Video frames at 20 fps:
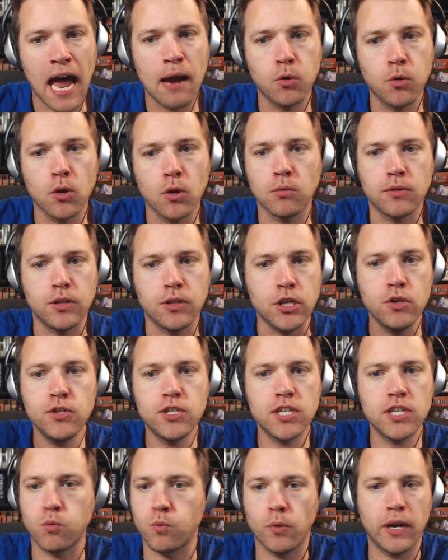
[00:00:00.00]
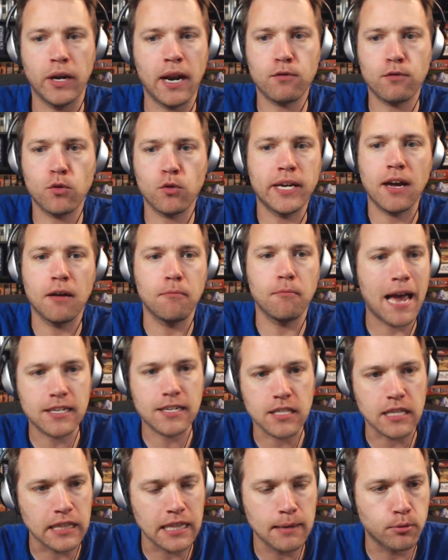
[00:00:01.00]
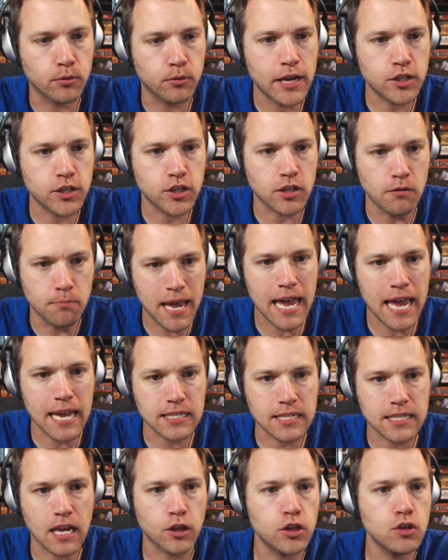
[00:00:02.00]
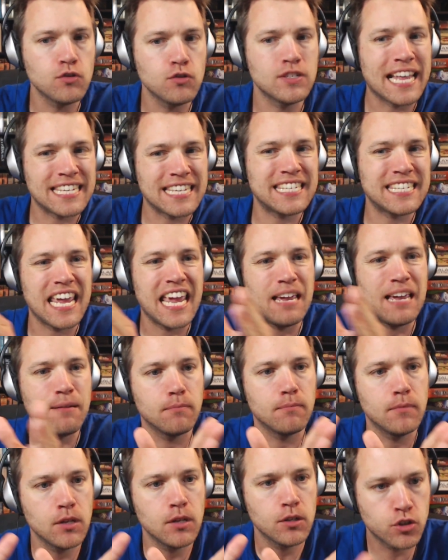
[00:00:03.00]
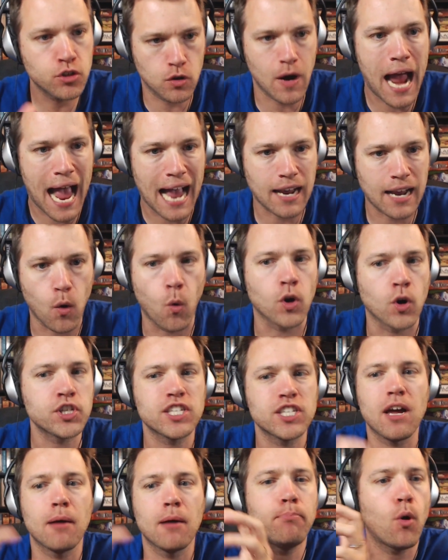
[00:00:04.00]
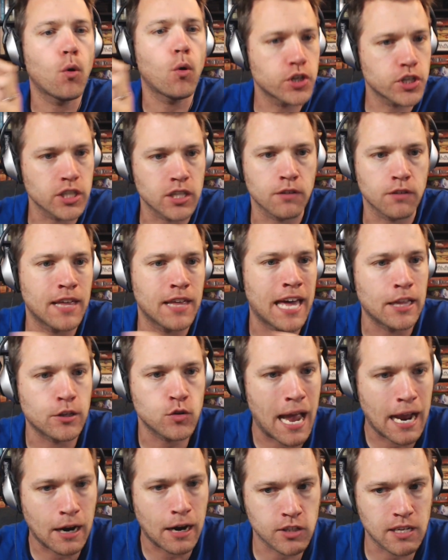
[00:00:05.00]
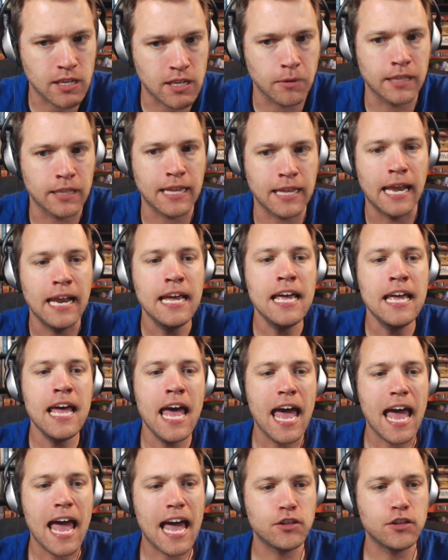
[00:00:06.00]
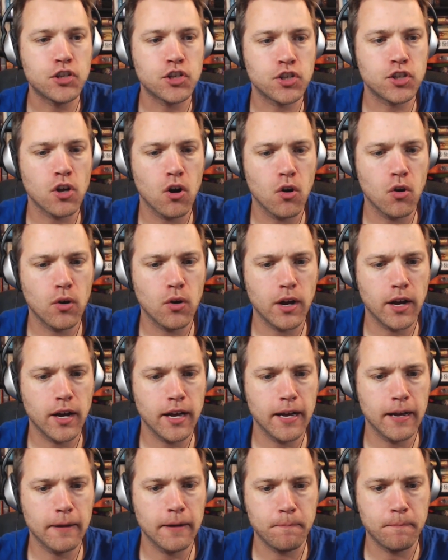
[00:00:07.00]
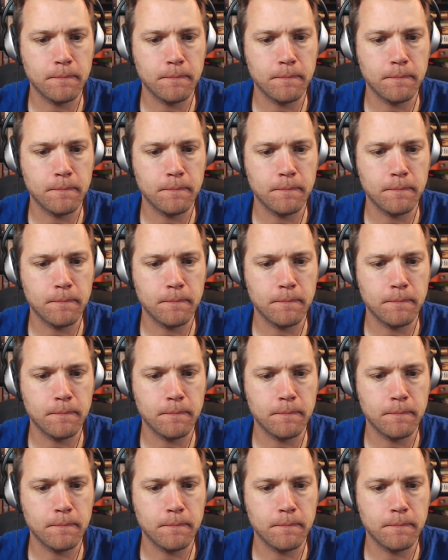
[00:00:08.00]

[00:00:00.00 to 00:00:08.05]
I will use it whenever we come back to the liberation base. I'll use that same track or some portion of that track or something like that. And so